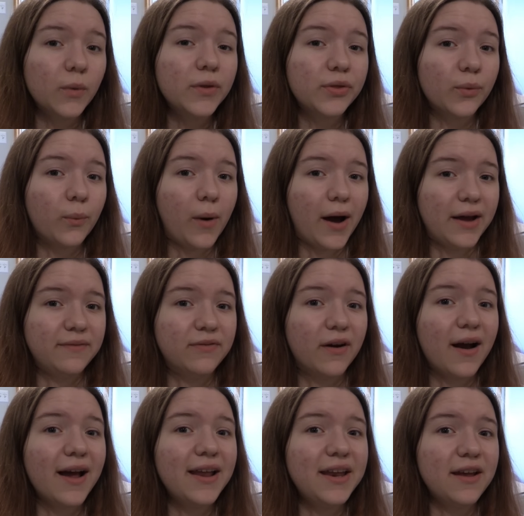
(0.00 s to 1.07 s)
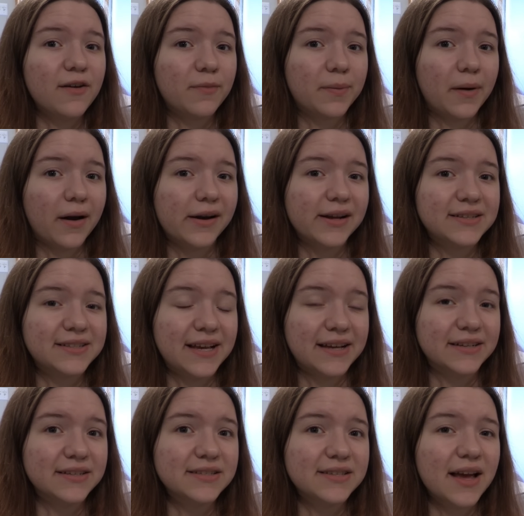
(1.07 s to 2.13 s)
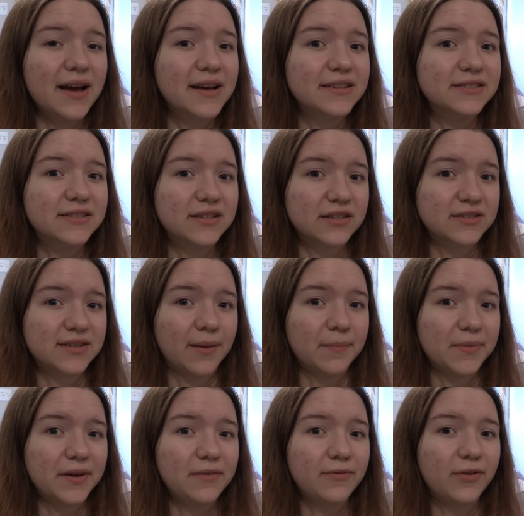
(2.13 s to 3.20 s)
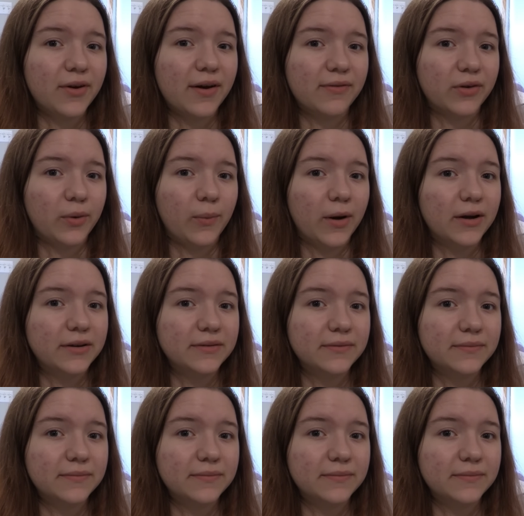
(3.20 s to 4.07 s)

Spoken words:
With a wide variety of products and designs, there's something for everyone.